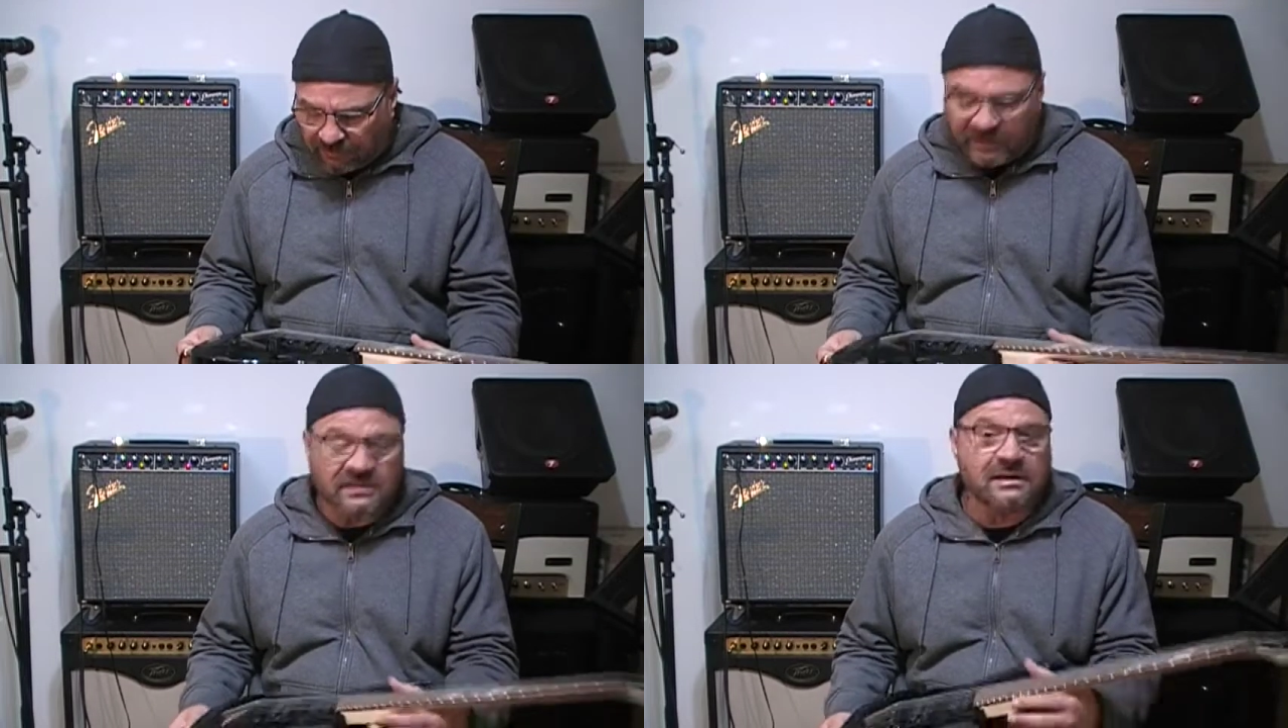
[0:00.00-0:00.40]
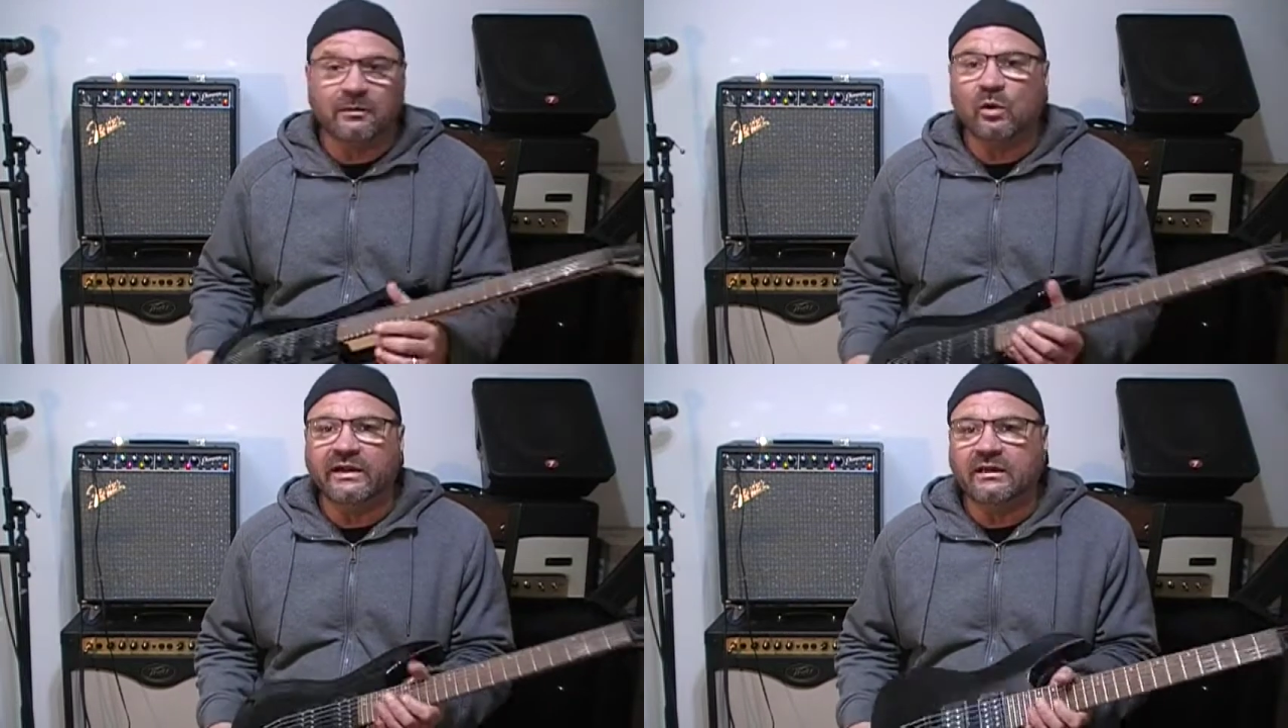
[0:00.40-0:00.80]
because
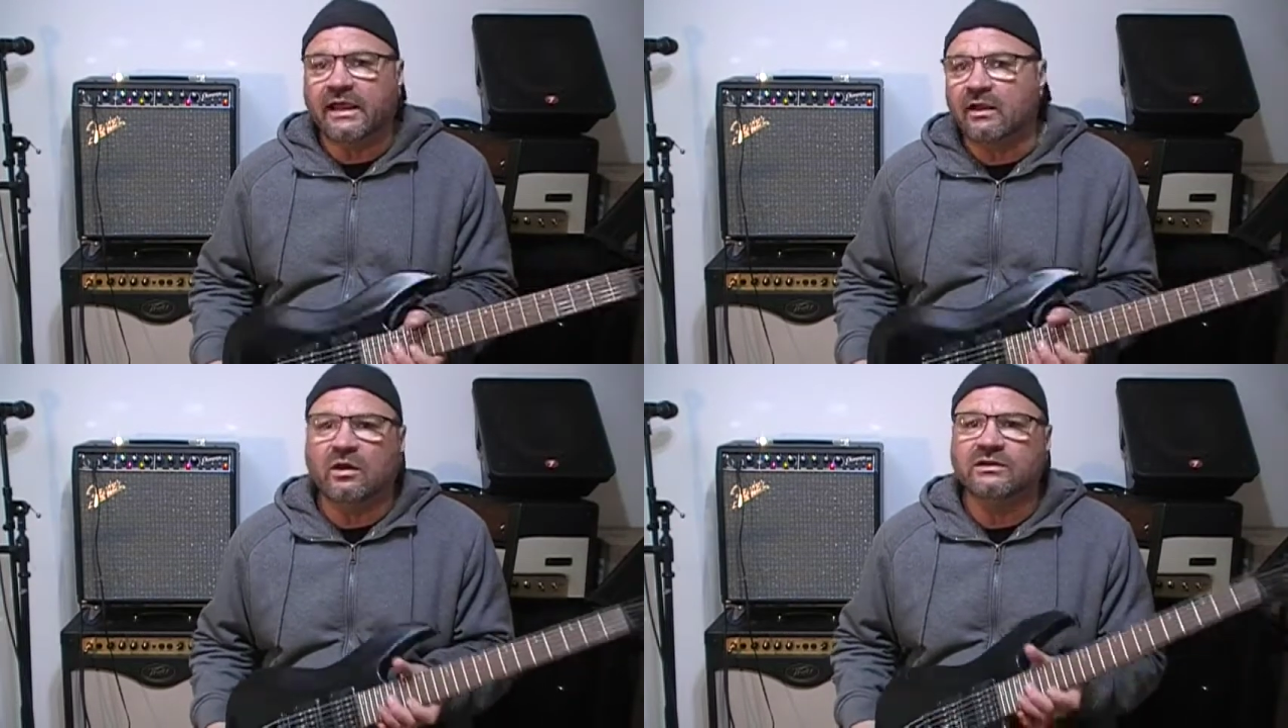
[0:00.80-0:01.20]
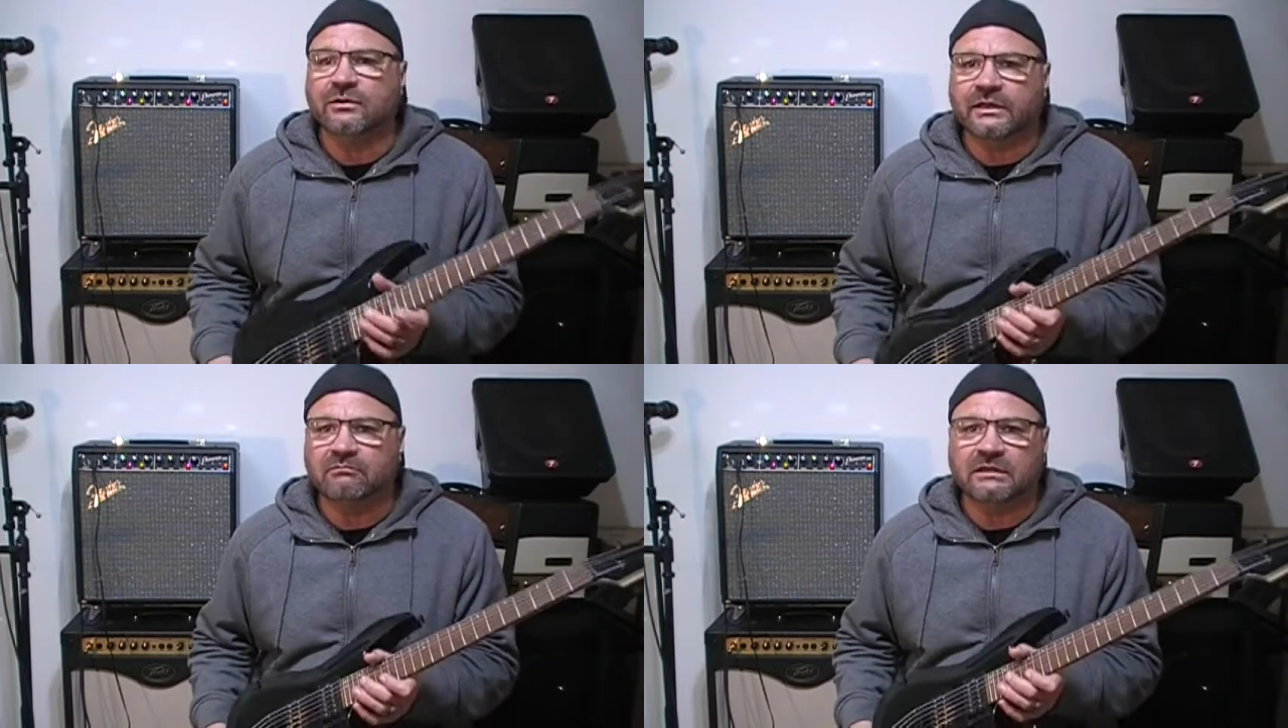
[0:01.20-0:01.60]
I'm going to hang on to
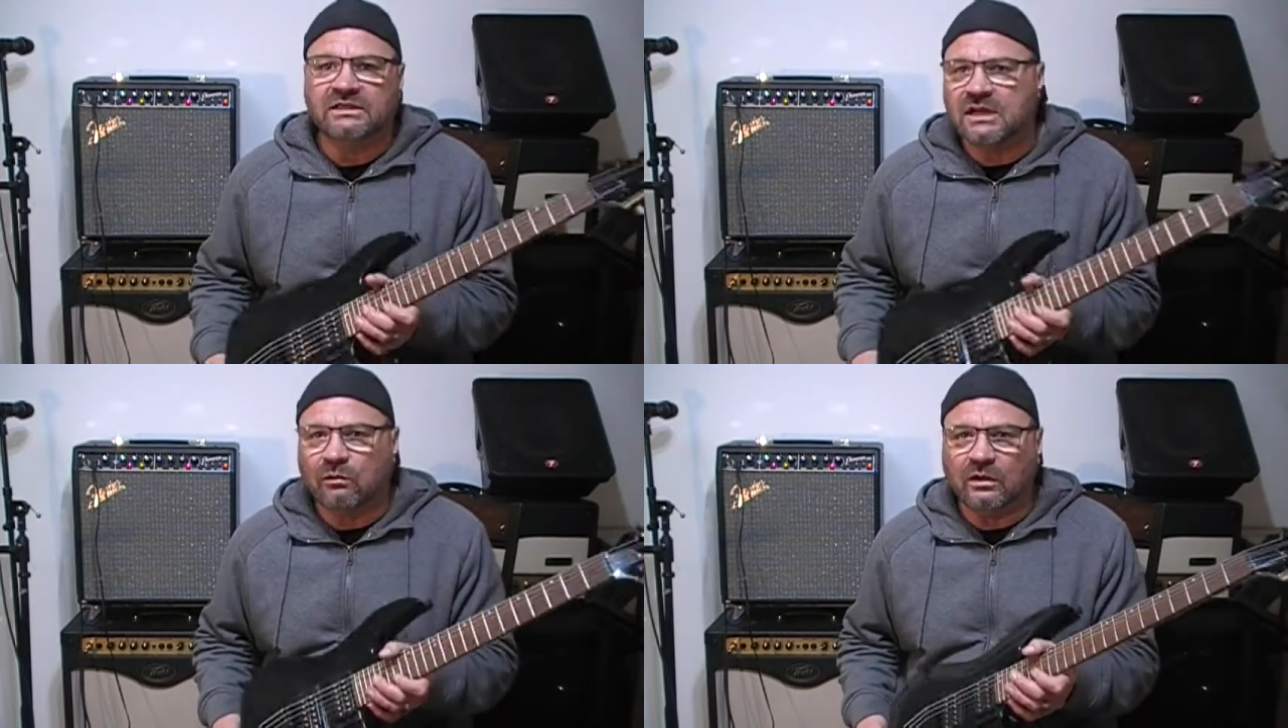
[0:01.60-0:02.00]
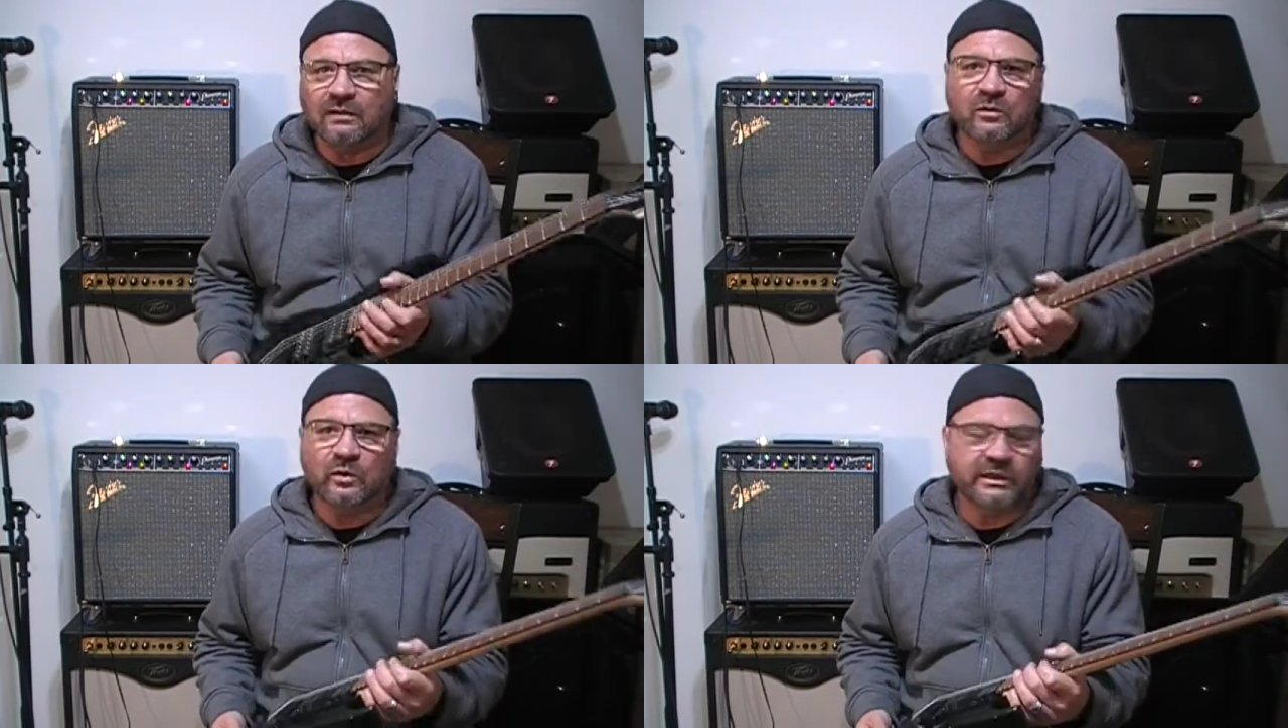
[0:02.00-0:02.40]
it. It's not one
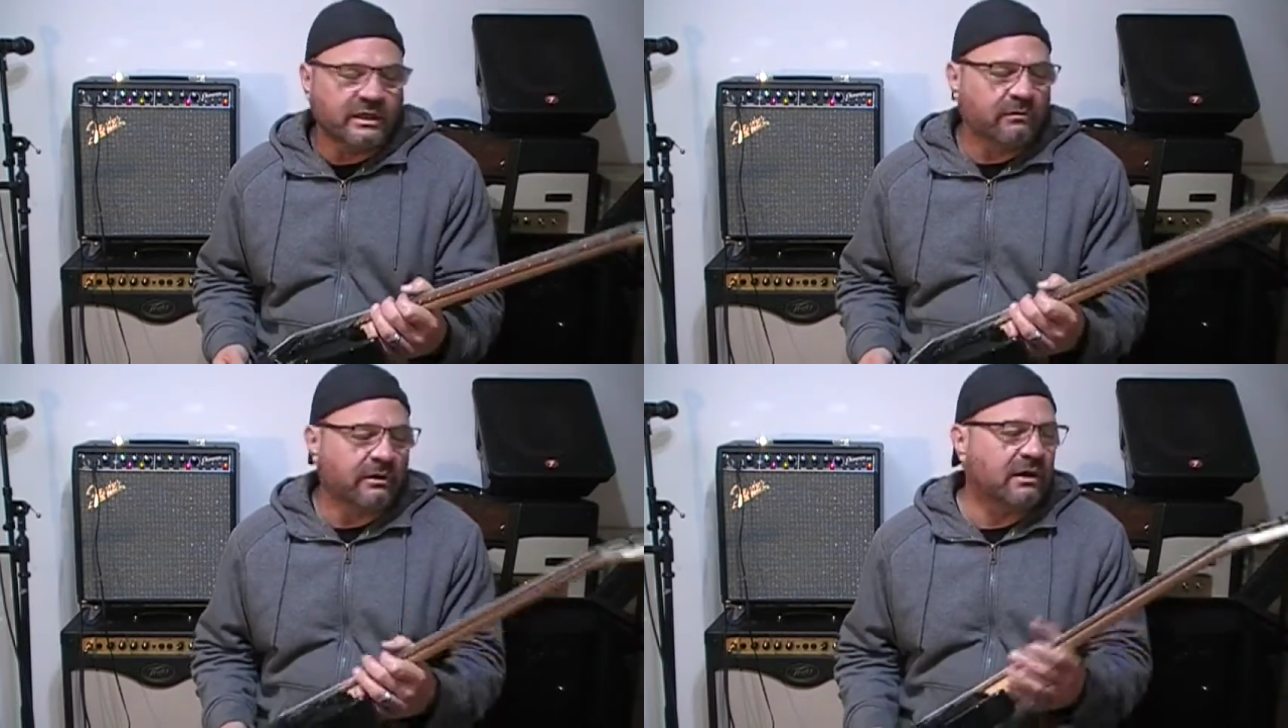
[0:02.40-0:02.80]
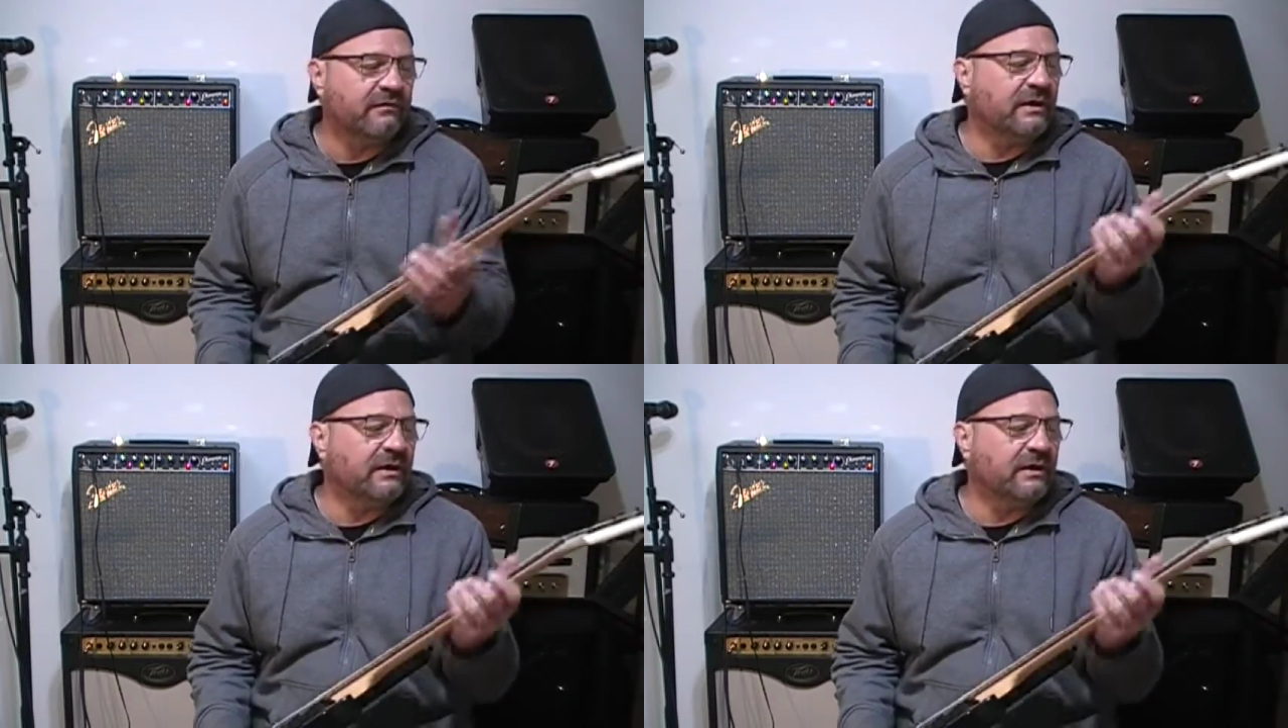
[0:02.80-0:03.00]
I'm going to get rid of.